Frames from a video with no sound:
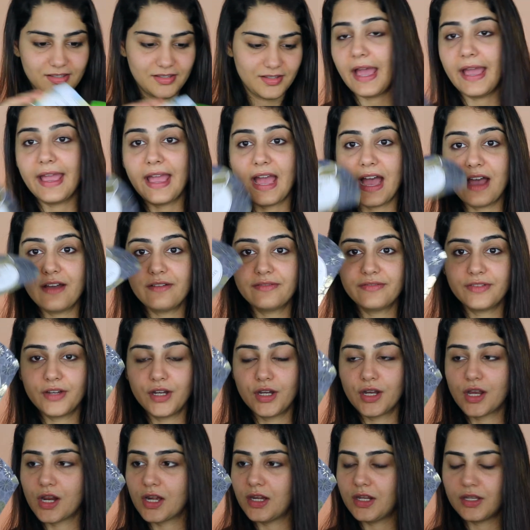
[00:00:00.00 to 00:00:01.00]
I have
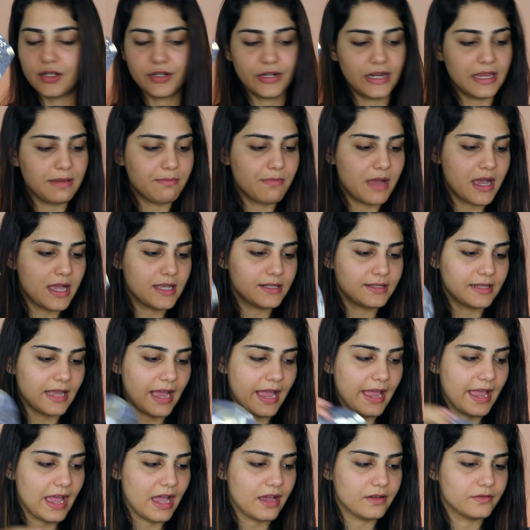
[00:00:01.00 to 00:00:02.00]
a clearing mask,
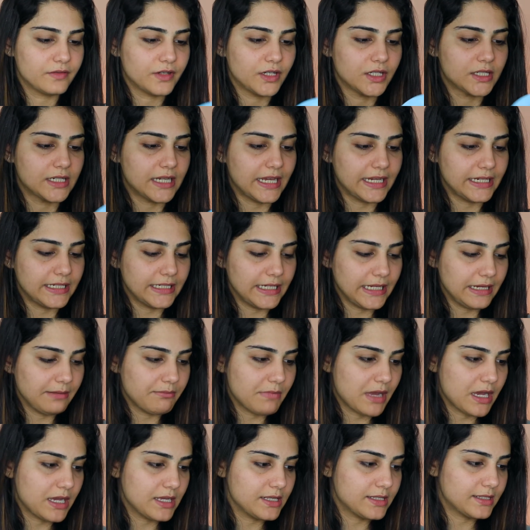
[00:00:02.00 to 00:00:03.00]
I have a tightening
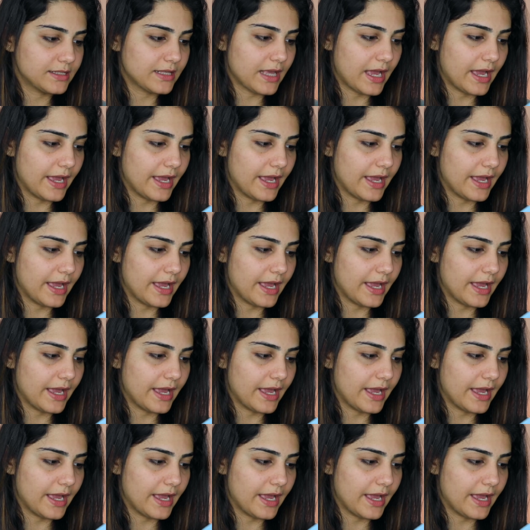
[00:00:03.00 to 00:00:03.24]
mask,